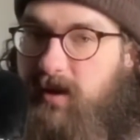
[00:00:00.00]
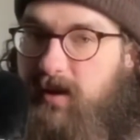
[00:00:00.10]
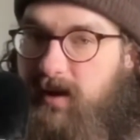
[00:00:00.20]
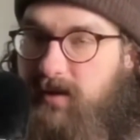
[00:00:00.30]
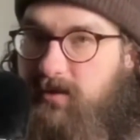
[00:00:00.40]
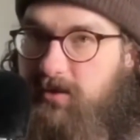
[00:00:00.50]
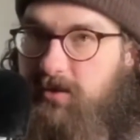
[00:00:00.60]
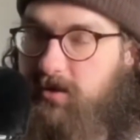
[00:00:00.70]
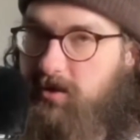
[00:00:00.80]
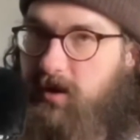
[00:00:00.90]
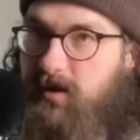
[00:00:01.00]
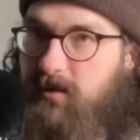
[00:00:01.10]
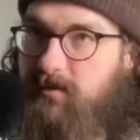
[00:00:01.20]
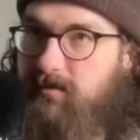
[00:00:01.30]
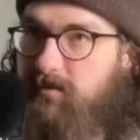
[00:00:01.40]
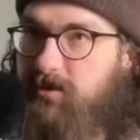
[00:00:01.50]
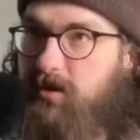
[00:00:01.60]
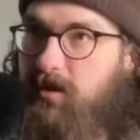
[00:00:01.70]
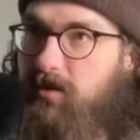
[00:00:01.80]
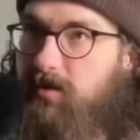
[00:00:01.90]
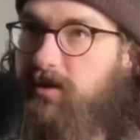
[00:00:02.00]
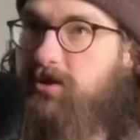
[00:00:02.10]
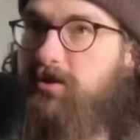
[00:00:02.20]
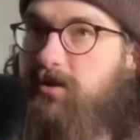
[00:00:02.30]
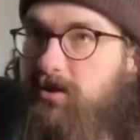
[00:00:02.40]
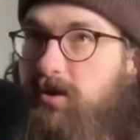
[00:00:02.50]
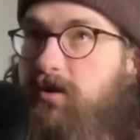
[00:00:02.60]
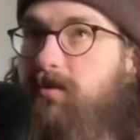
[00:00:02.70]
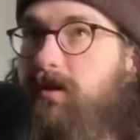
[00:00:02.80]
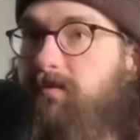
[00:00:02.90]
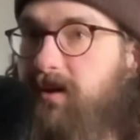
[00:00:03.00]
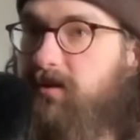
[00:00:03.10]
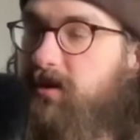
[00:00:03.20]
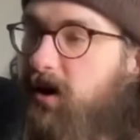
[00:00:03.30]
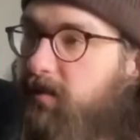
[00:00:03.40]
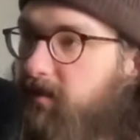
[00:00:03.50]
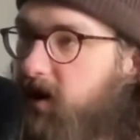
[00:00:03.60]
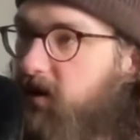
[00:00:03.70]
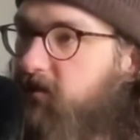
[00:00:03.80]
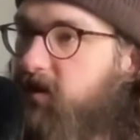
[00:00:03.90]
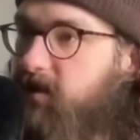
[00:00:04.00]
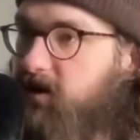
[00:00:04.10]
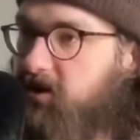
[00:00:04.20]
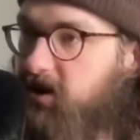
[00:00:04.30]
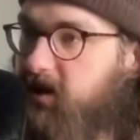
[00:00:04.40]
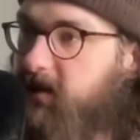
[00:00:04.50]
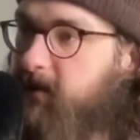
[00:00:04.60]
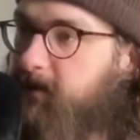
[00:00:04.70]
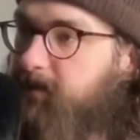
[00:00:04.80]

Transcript: And I just started slowly, slowly building up my VimRC